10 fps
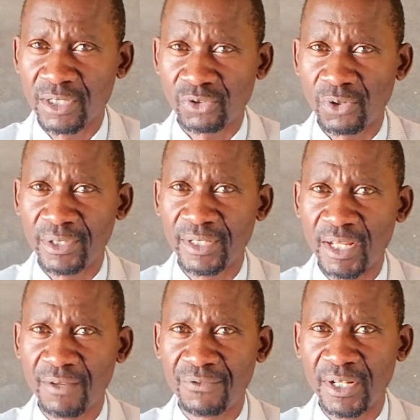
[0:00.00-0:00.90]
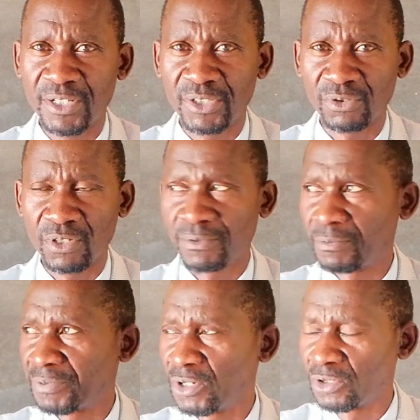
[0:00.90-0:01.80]
So within a very short
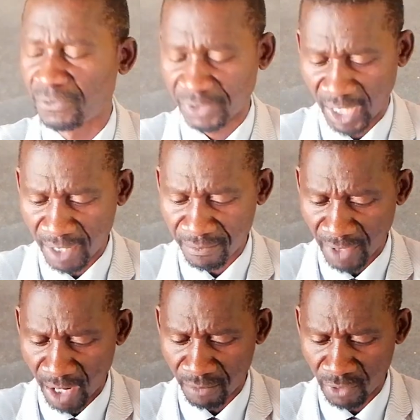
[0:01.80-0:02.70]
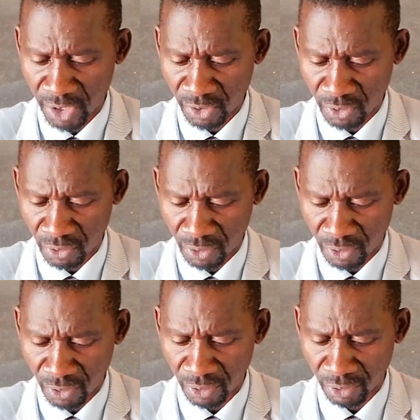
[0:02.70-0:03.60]
period of time, I'm going to
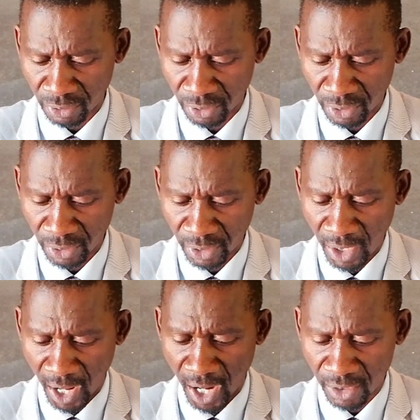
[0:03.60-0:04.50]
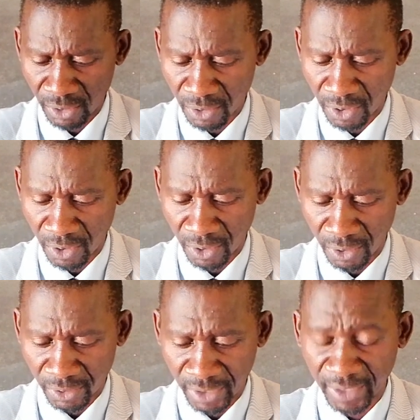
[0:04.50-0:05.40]
handle
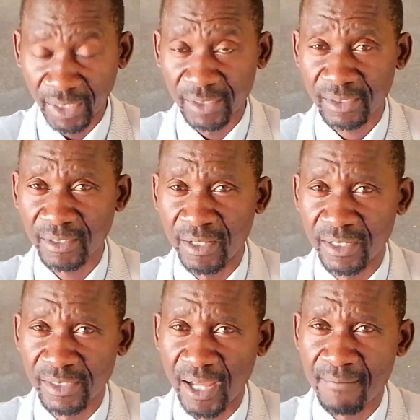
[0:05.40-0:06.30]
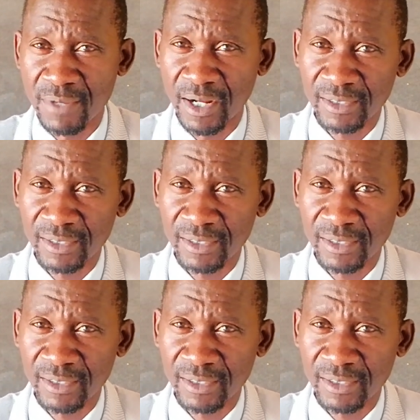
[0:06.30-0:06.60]
uh, the case in Zambia,